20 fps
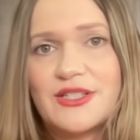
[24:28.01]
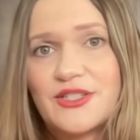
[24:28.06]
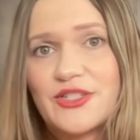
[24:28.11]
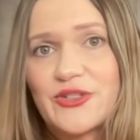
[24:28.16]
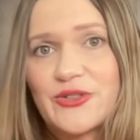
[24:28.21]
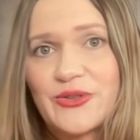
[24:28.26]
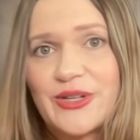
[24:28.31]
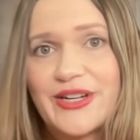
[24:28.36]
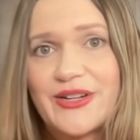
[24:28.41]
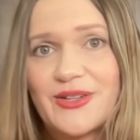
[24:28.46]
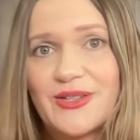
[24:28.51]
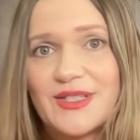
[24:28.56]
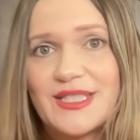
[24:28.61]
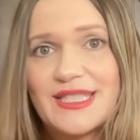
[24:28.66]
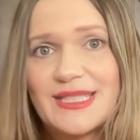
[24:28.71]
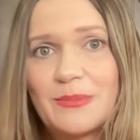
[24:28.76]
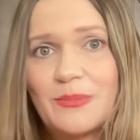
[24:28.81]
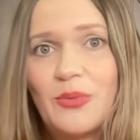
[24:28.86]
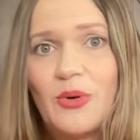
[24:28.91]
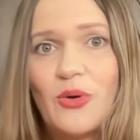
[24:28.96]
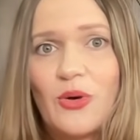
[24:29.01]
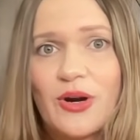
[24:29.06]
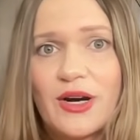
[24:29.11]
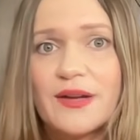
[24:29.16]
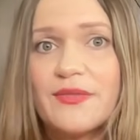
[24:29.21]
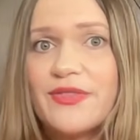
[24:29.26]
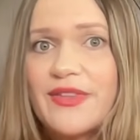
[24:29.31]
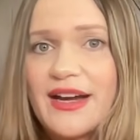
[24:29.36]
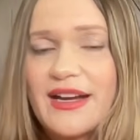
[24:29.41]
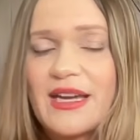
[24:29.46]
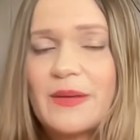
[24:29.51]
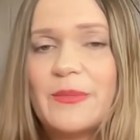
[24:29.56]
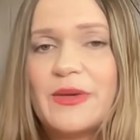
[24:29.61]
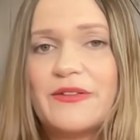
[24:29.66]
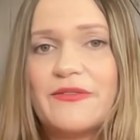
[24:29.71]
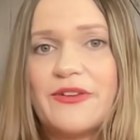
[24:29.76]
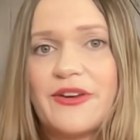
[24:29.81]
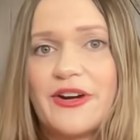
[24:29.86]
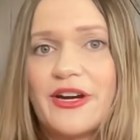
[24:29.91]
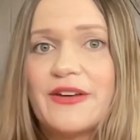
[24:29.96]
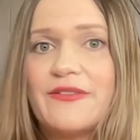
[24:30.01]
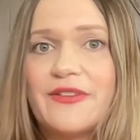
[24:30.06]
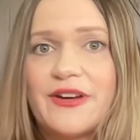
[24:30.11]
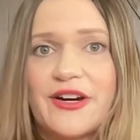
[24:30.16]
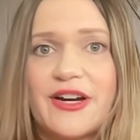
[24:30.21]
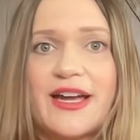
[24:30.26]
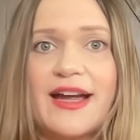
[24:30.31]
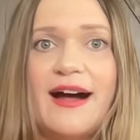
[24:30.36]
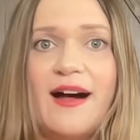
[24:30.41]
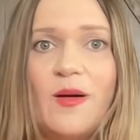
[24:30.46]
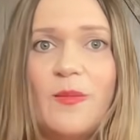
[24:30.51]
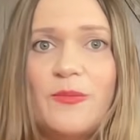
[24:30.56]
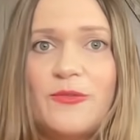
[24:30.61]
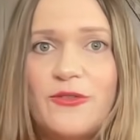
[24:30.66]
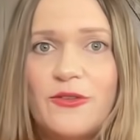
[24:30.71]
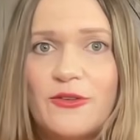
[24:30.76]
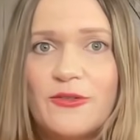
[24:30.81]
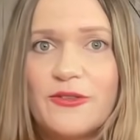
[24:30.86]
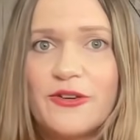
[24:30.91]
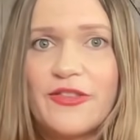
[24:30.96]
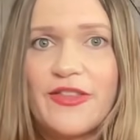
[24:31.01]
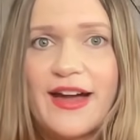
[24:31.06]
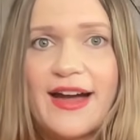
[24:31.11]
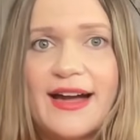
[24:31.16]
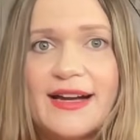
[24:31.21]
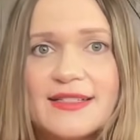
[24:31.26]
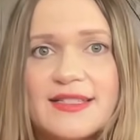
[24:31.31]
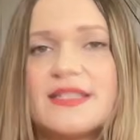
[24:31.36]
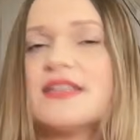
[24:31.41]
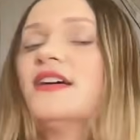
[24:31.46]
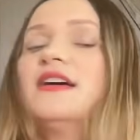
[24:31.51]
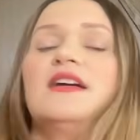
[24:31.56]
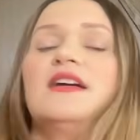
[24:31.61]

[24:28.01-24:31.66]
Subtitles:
Adrenal Support that can be very, very helpful for that.